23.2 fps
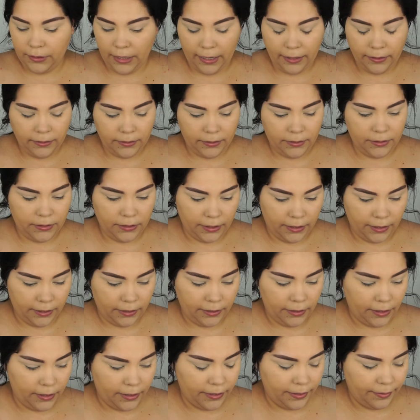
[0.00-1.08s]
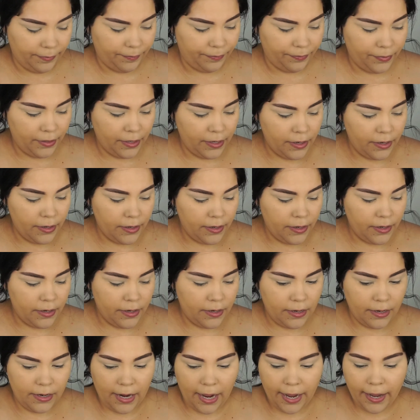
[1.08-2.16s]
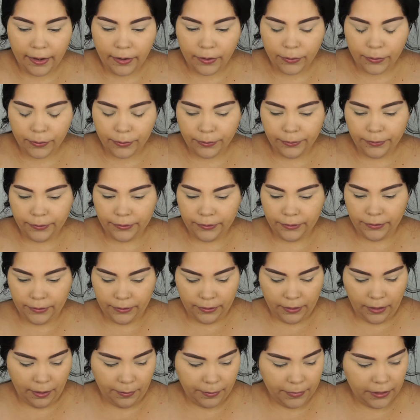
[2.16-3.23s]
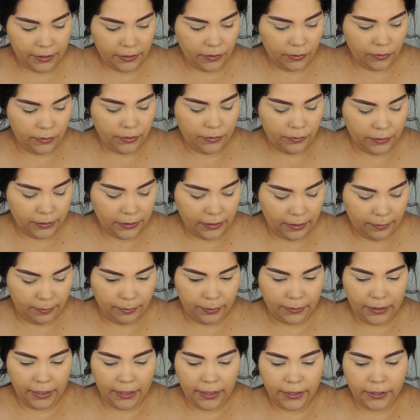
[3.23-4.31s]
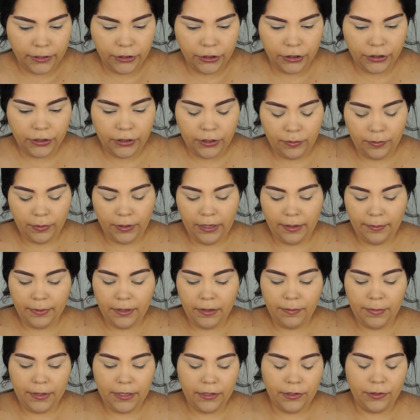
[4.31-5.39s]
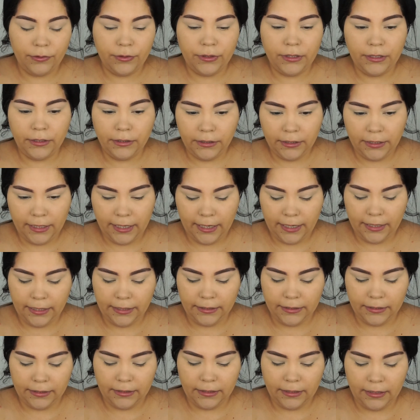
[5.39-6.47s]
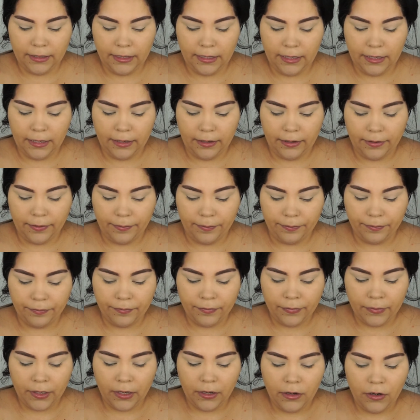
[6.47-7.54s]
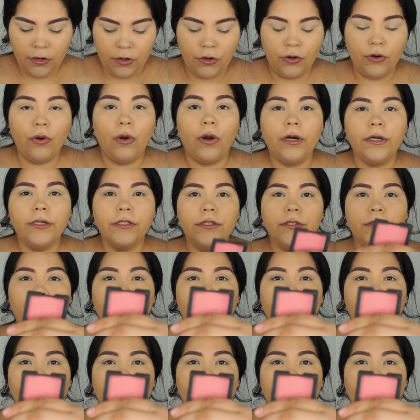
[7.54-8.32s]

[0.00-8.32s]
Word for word: that's done. Um, now I'm gonna go in with a blush. The one I'm gonna be using today is the um, NARS